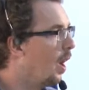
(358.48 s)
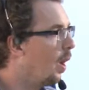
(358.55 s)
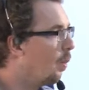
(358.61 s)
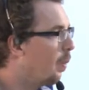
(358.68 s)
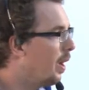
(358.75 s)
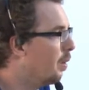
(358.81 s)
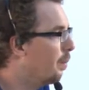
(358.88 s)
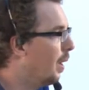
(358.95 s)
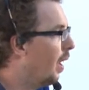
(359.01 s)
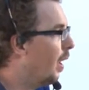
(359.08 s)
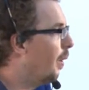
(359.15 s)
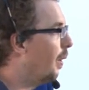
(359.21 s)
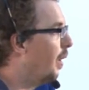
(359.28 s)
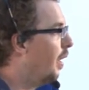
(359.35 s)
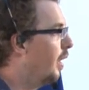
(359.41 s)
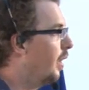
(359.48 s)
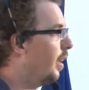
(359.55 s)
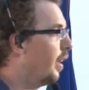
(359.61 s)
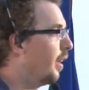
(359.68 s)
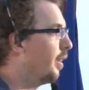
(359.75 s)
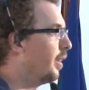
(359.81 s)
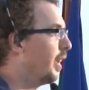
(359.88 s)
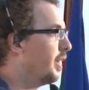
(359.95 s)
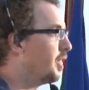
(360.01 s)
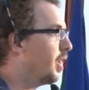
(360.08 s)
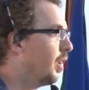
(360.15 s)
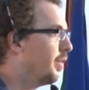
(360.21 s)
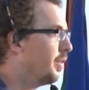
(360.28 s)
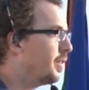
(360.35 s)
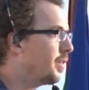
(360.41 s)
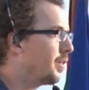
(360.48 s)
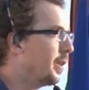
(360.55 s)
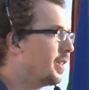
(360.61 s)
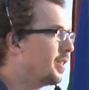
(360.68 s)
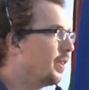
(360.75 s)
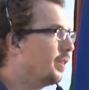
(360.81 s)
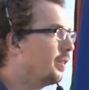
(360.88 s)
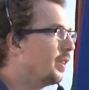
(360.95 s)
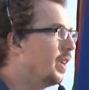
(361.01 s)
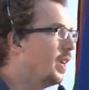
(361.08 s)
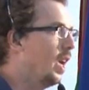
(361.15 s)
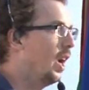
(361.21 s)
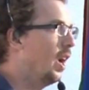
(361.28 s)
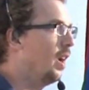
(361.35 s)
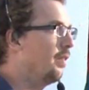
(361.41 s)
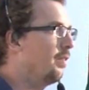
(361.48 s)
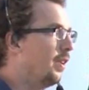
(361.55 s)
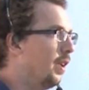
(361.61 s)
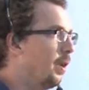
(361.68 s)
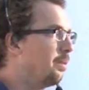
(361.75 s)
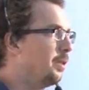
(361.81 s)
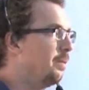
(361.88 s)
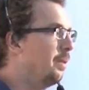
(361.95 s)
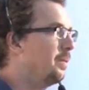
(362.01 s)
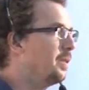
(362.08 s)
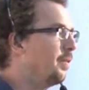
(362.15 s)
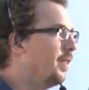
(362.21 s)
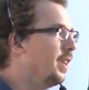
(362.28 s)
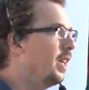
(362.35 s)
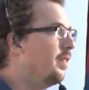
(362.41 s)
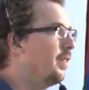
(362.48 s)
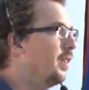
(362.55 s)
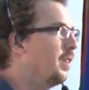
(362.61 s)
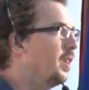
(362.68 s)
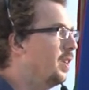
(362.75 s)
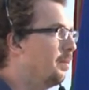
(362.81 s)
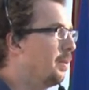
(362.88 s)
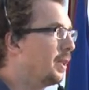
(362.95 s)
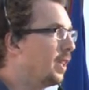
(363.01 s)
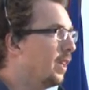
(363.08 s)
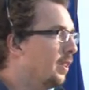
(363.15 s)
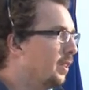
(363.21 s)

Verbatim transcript: uh, well below the, their tolerance threshold uh, for optimum survival, but